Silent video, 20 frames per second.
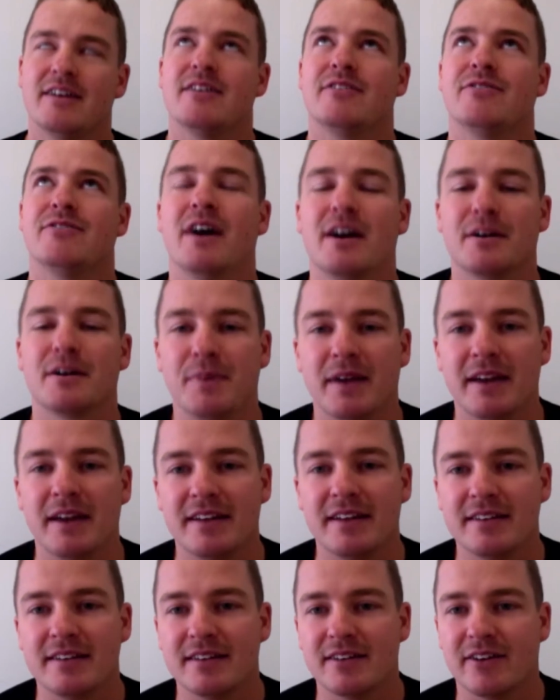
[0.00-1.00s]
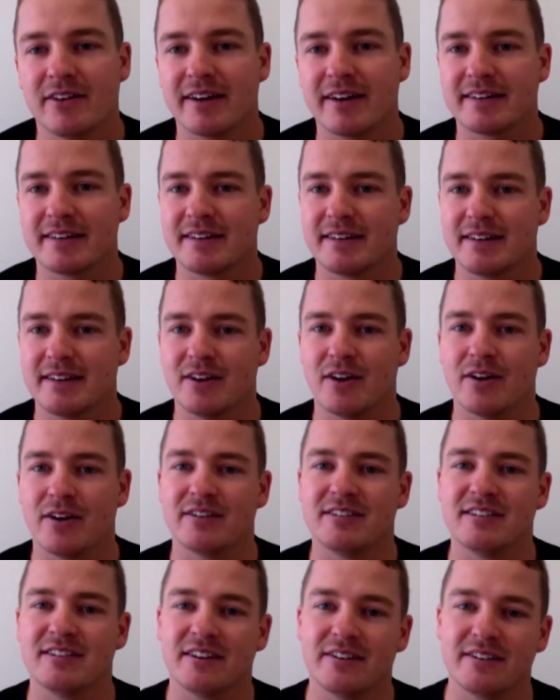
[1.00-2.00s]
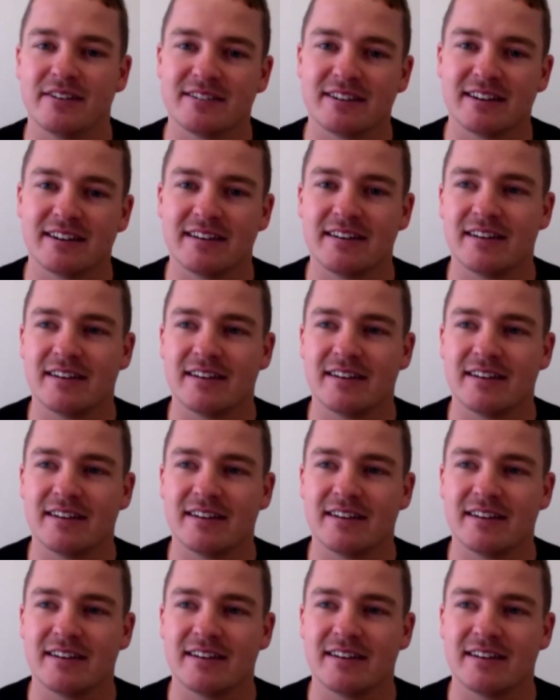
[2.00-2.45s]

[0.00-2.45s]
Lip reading: "Fuck, man, like, seriously."